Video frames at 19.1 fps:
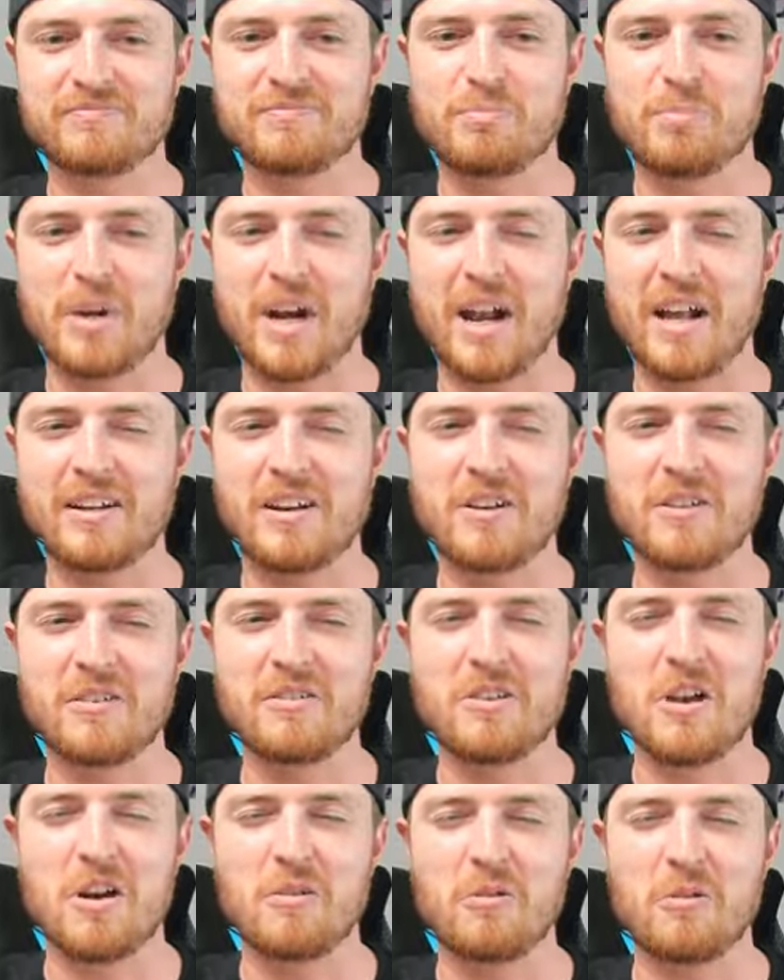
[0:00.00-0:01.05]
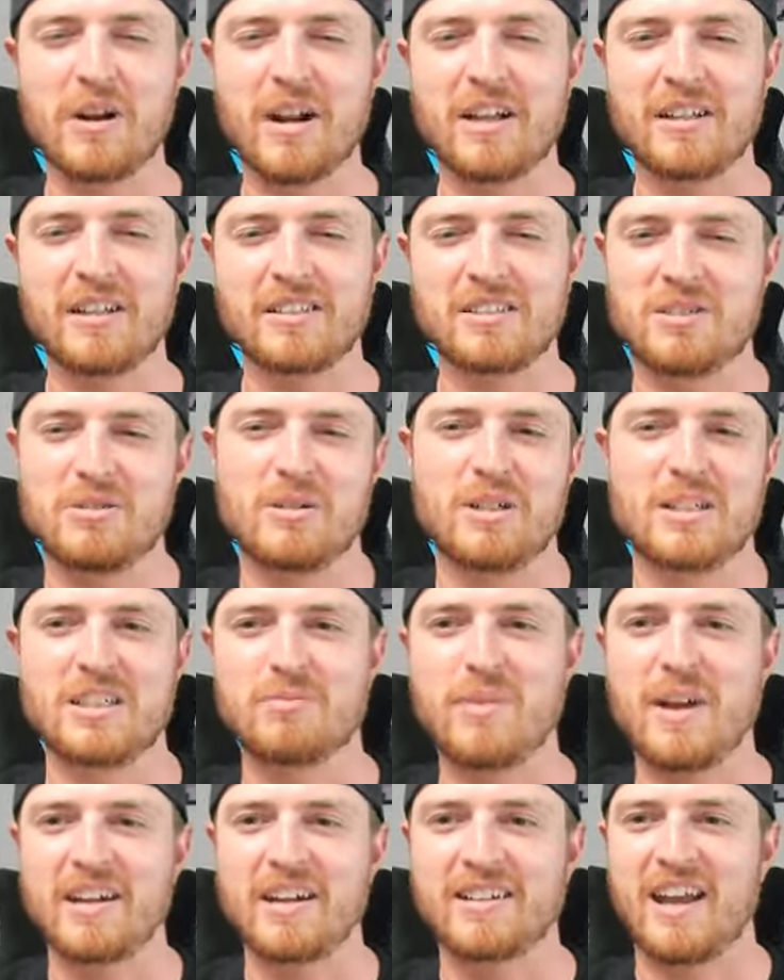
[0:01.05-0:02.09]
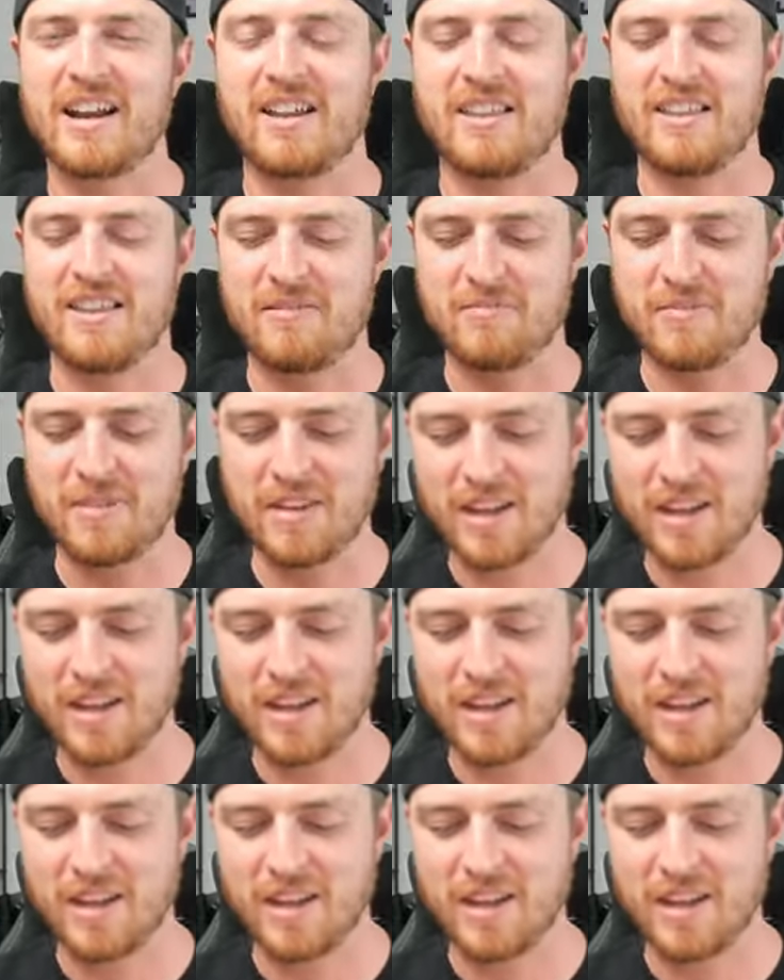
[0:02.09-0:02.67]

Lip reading: But I don't know what else to expect out of them.